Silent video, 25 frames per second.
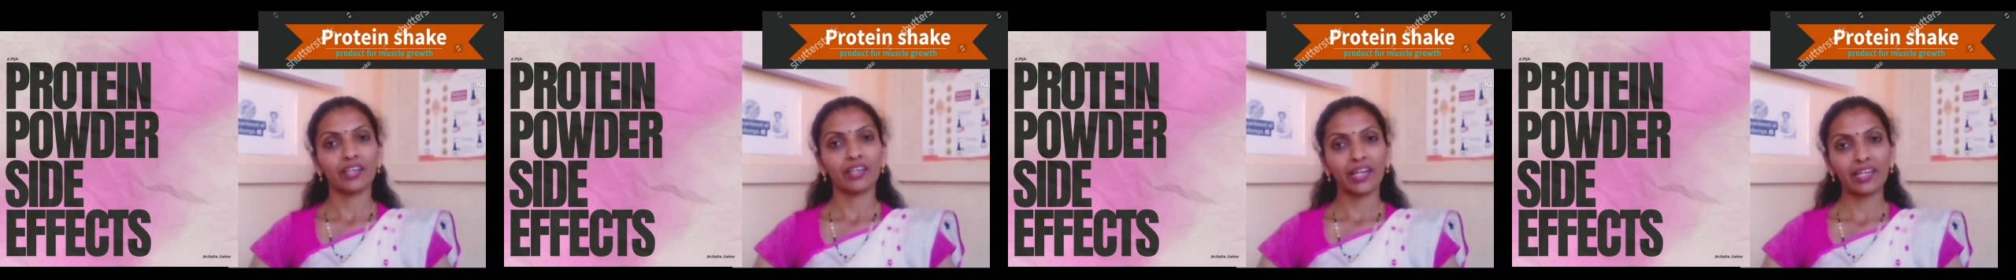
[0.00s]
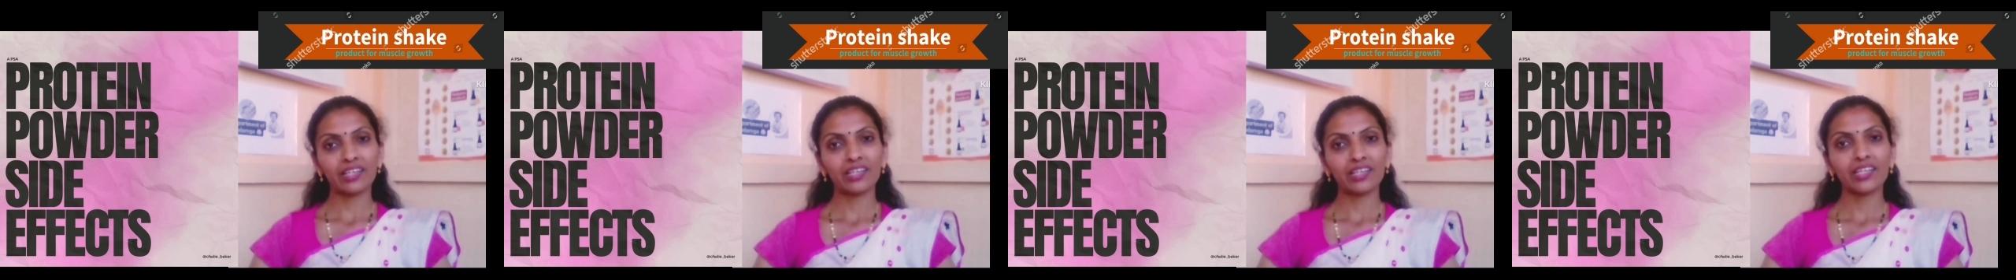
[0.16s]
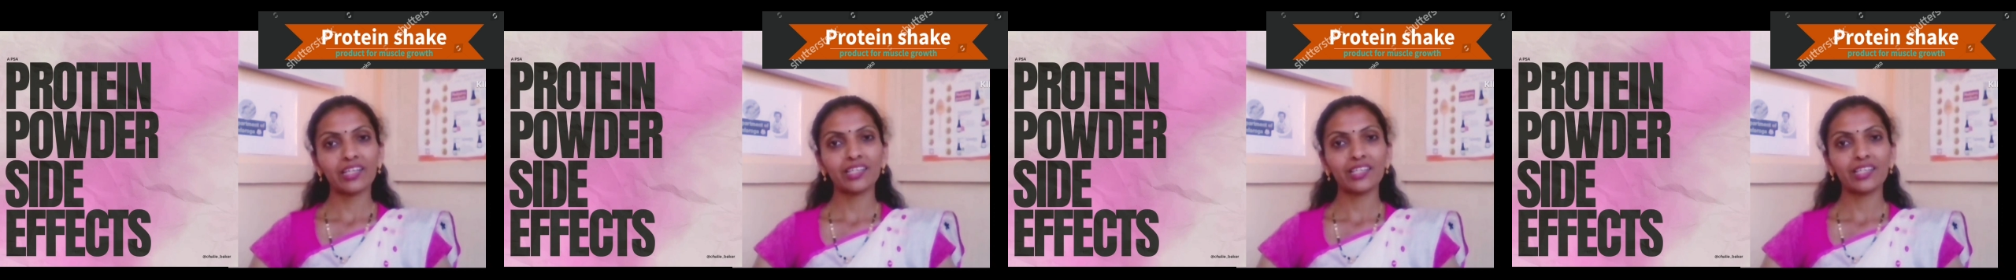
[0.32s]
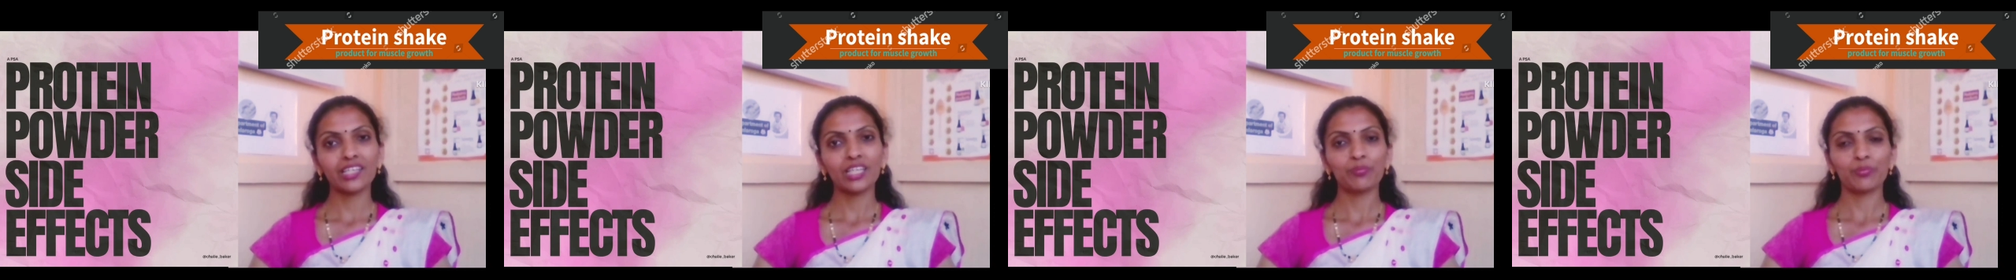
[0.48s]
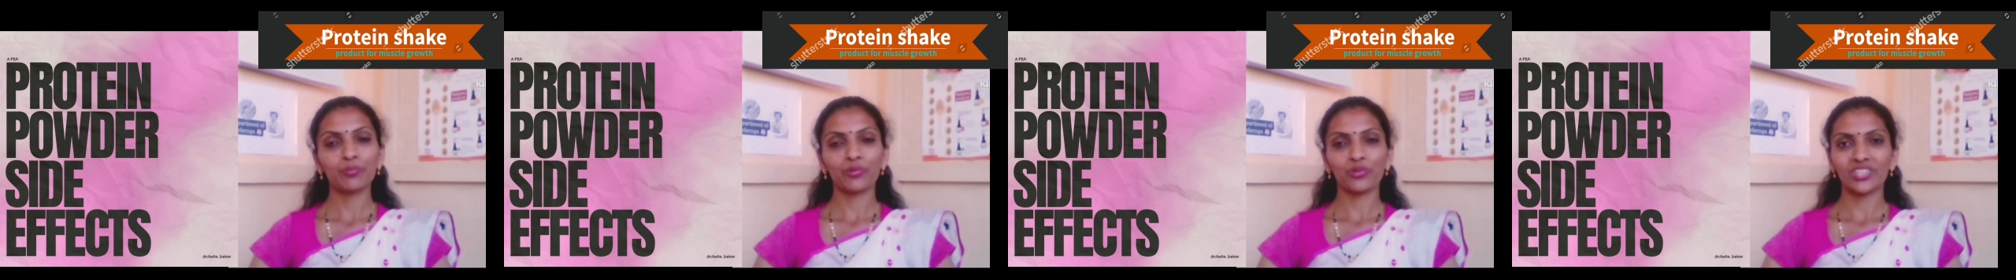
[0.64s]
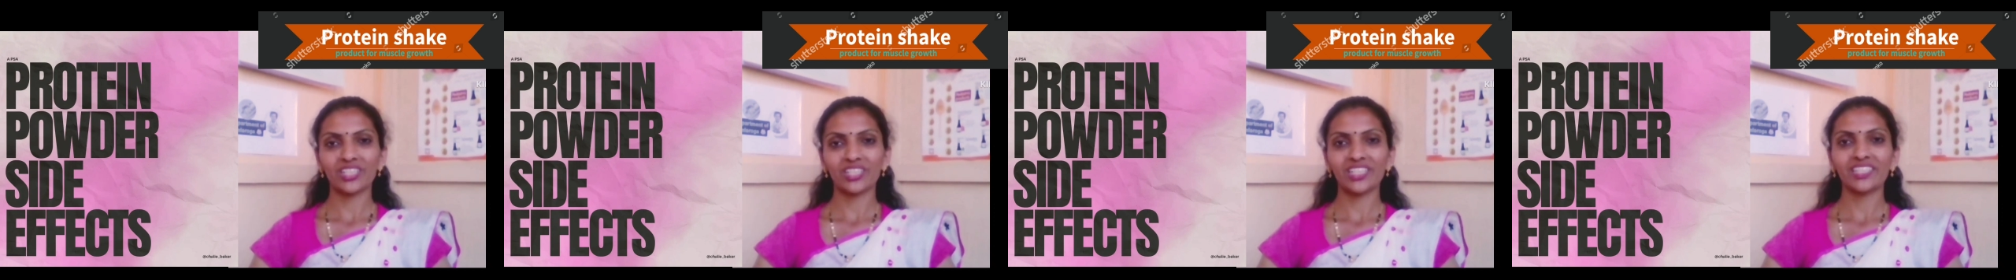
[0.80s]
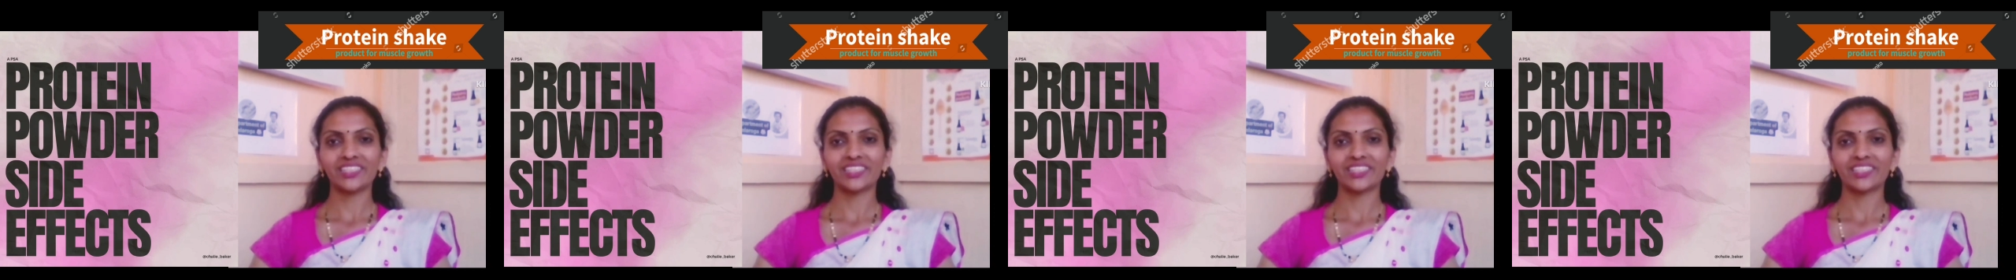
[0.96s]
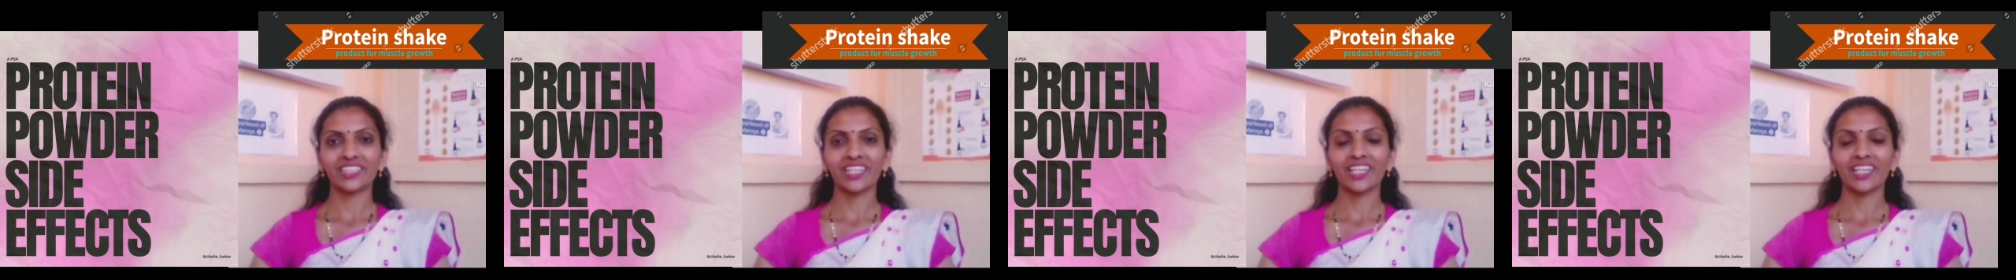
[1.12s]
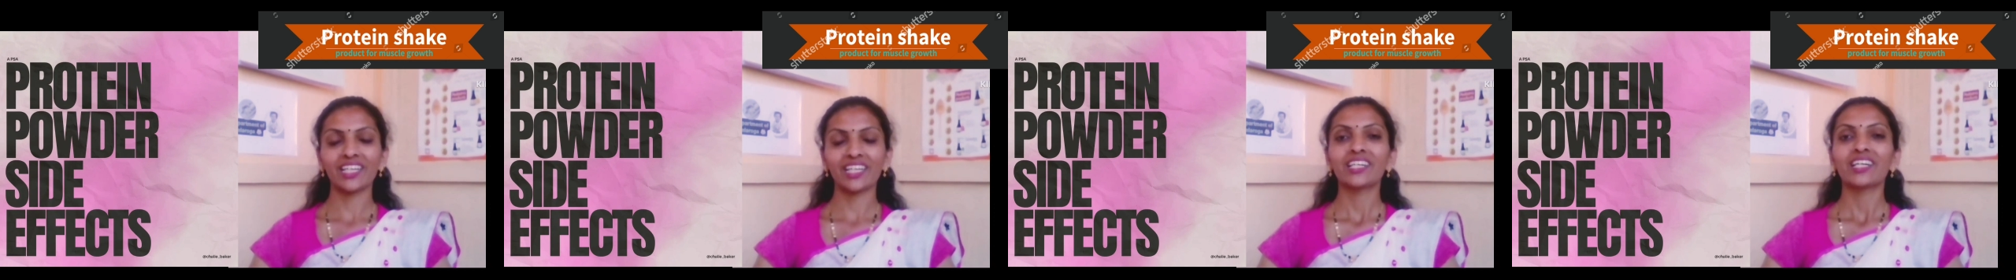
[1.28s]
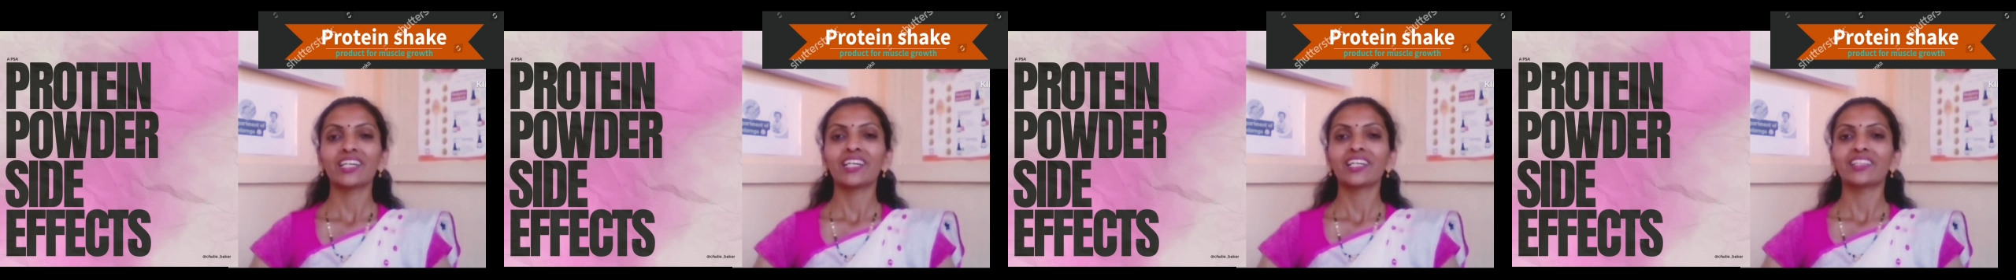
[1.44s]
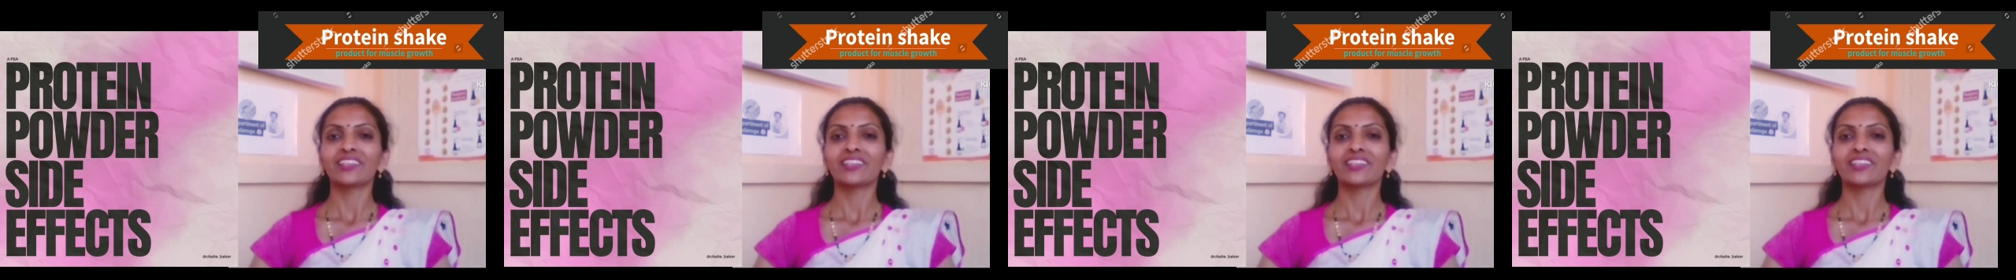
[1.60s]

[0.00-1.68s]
regularly protein shake,